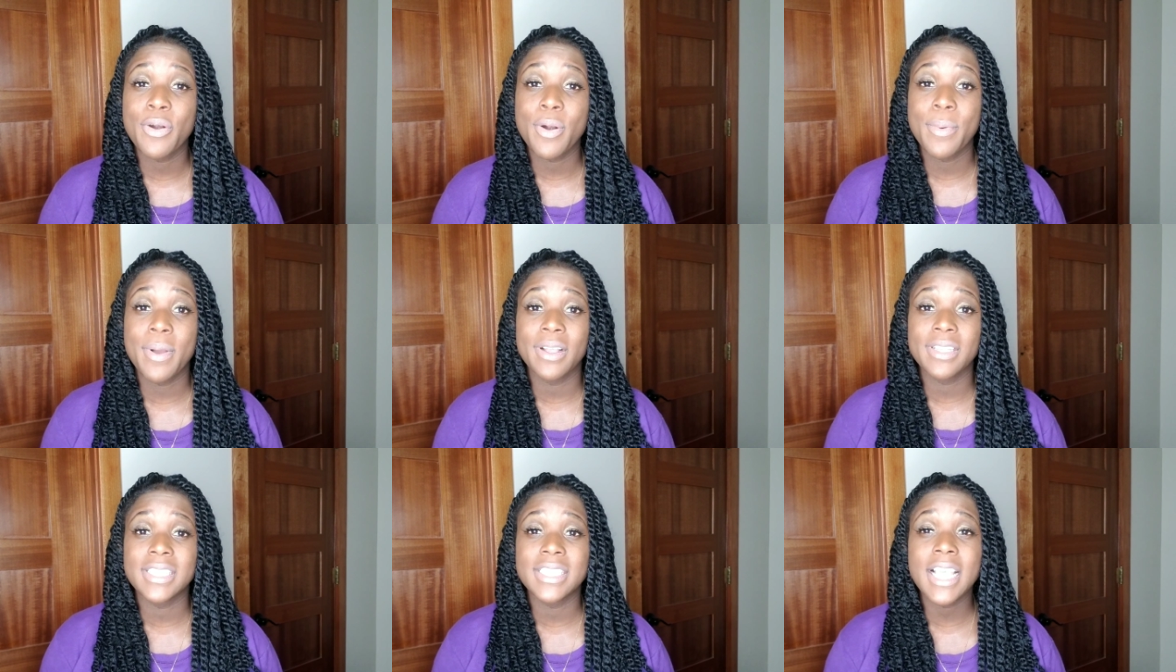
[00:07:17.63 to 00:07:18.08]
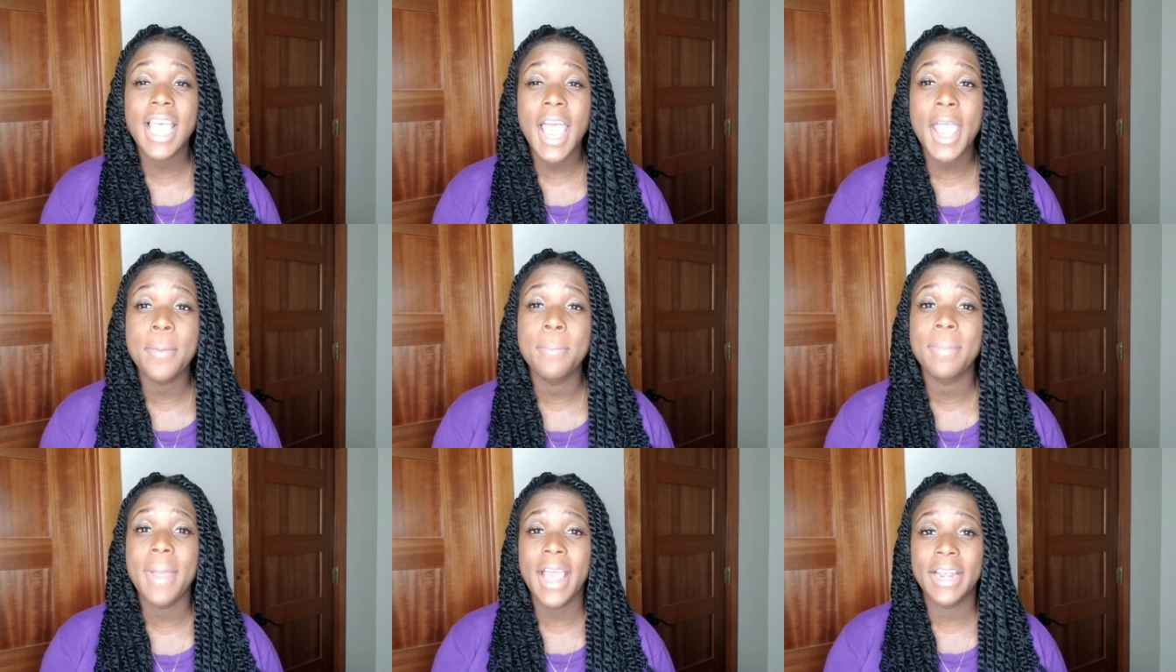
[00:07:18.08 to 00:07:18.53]
about
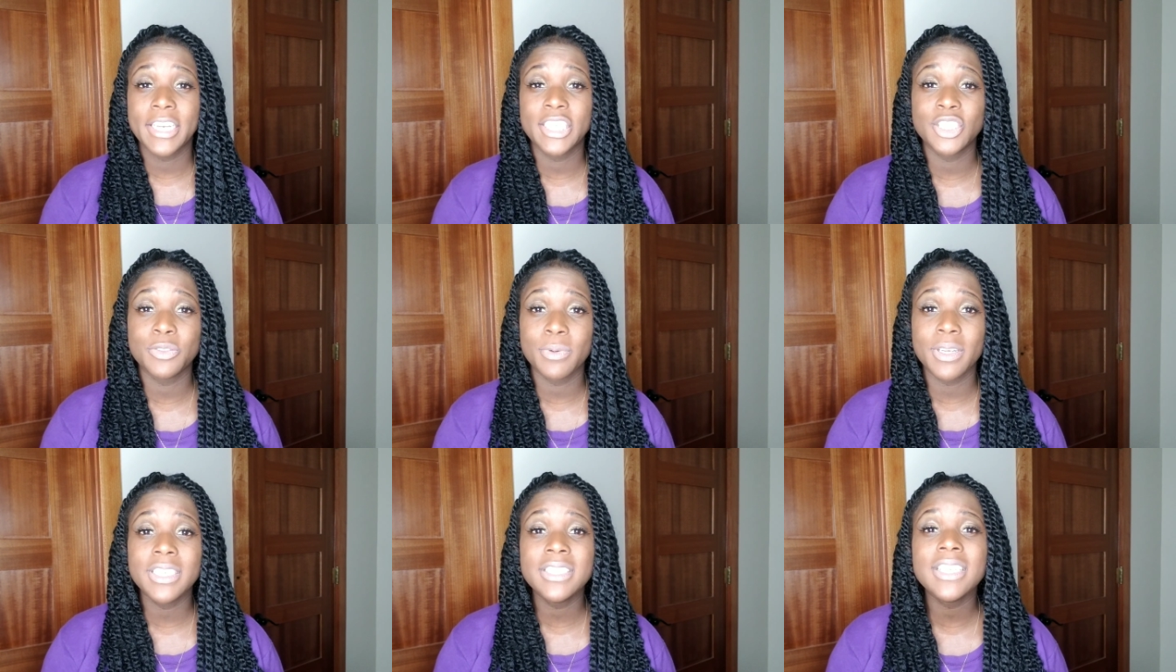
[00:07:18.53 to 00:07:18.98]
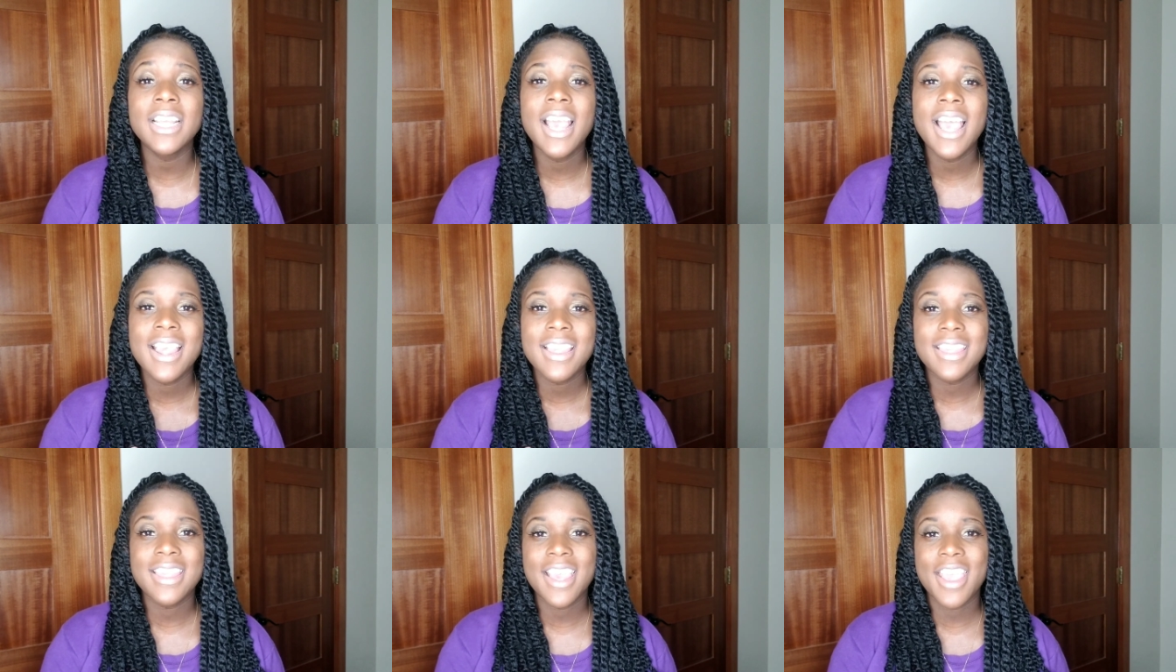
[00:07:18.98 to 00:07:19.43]
time management
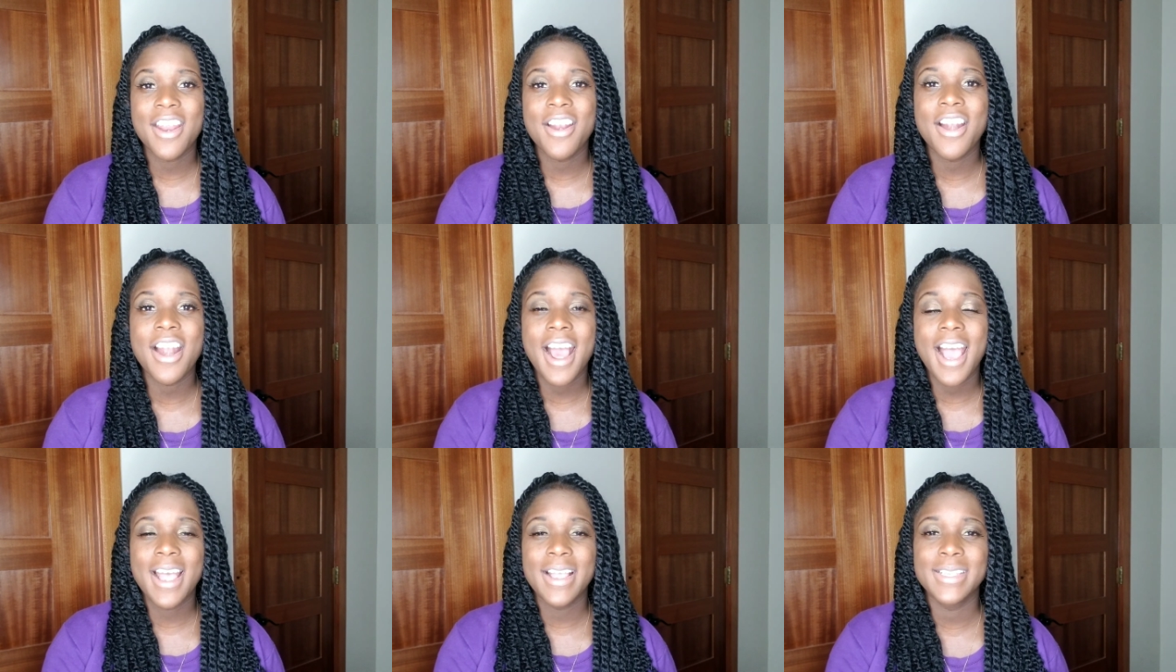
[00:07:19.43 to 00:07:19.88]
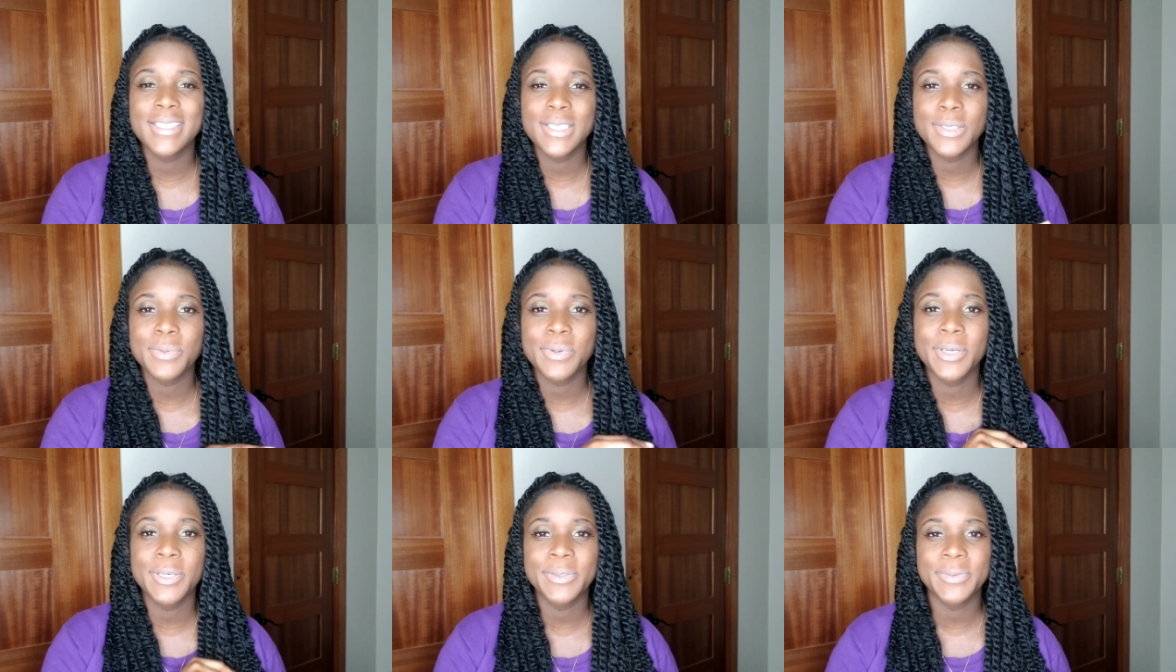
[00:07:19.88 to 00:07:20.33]
there as
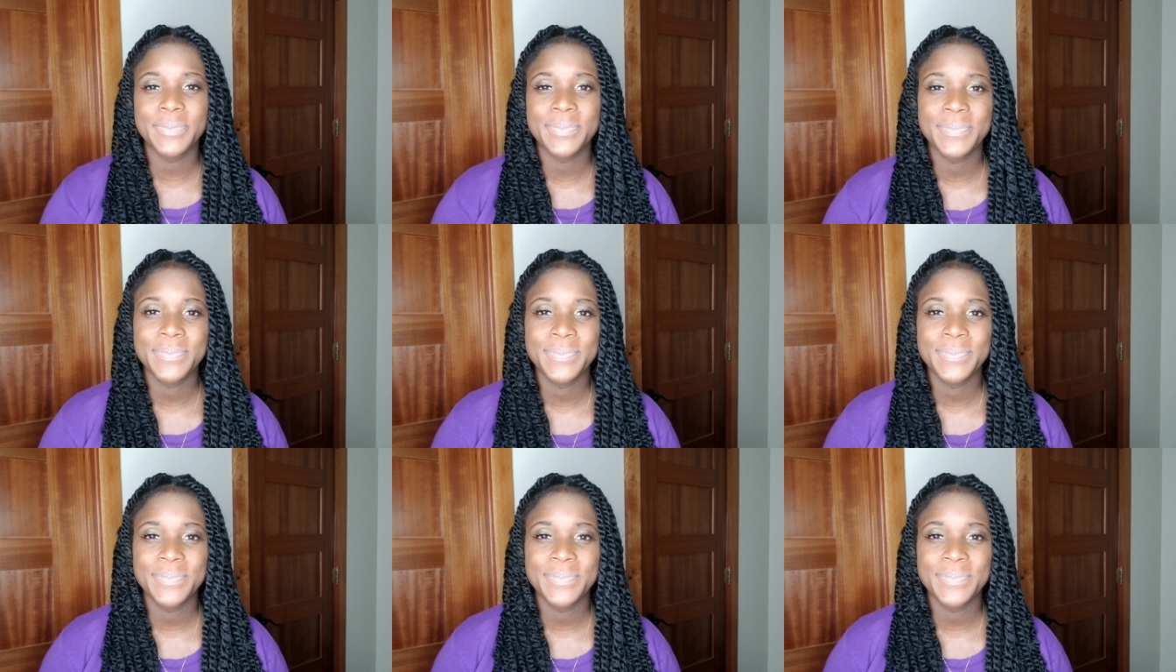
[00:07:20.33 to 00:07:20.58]
well.